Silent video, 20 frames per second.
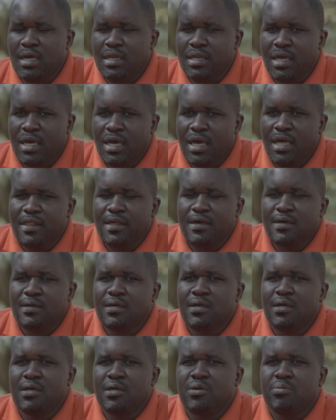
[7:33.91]
The other
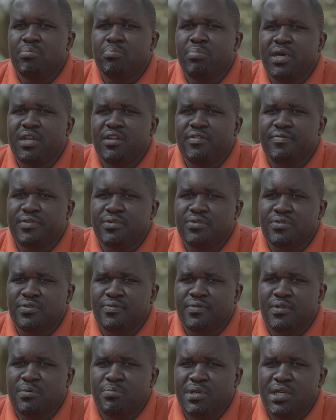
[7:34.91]
benefit
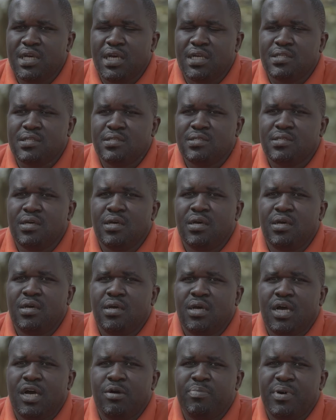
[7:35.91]
of the briquette
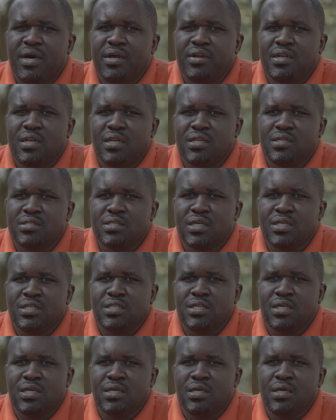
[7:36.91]
apparently is
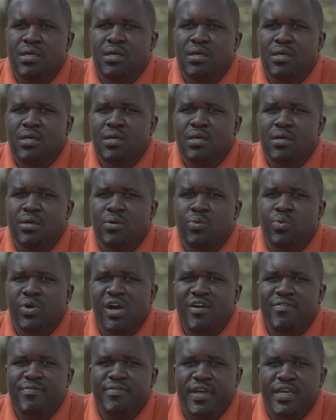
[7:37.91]
that we
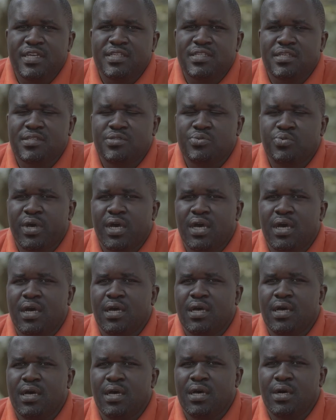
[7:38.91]
have cases
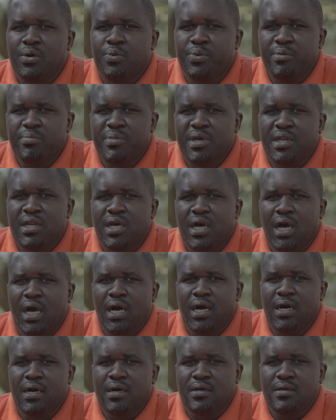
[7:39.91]
where women
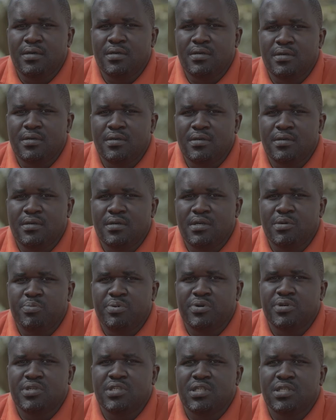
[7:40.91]
are
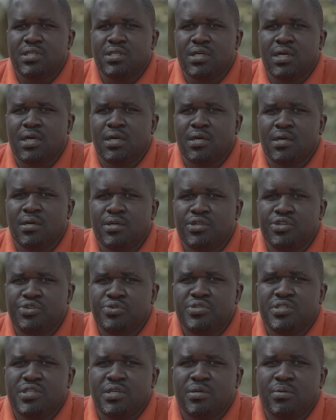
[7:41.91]
reporting
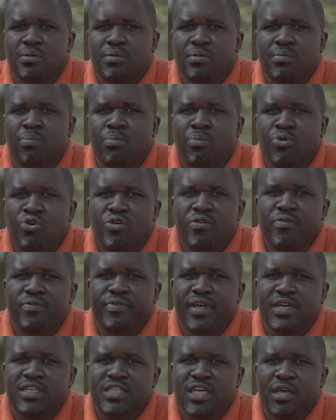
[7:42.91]
using more of
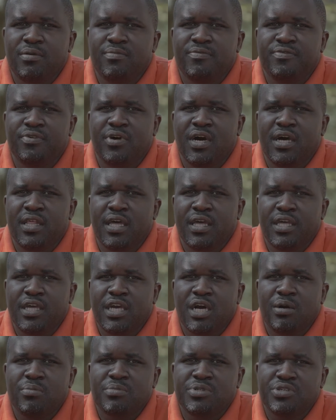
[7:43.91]
their time for other
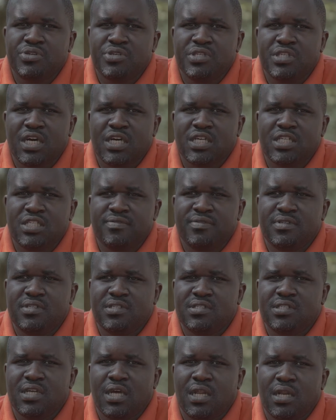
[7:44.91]
income generating
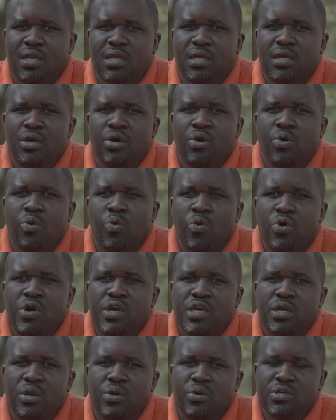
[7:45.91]
activities than
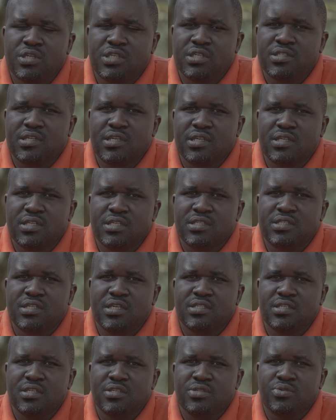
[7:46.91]
walking long
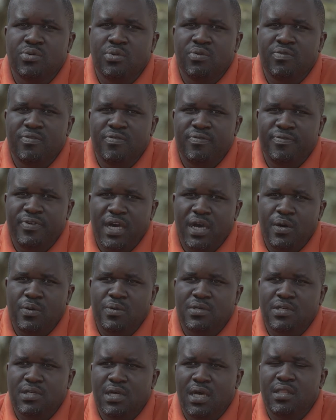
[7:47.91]
distances to look for
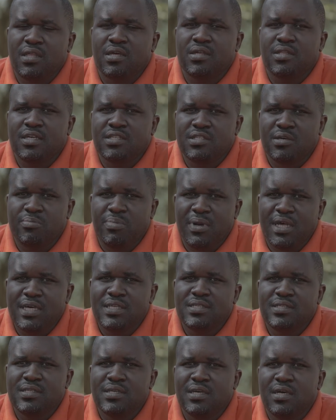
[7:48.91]
firewood. I think that's a
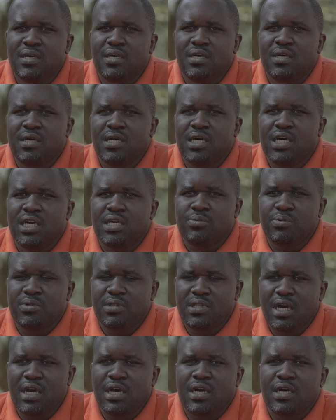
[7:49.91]
plus, and we
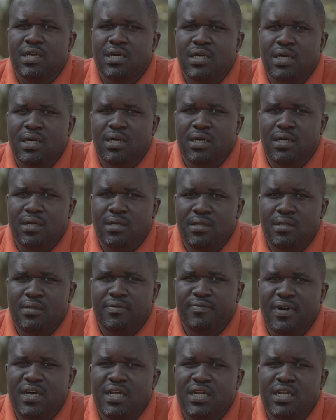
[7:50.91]
thank the
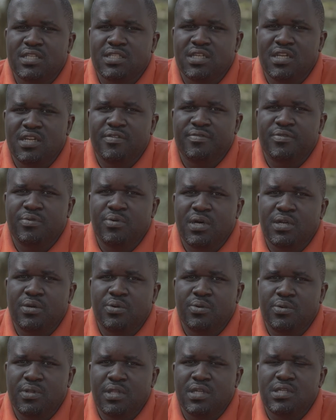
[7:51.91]
funders and everyone
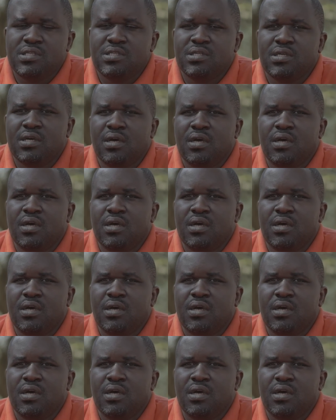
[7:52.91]
on this.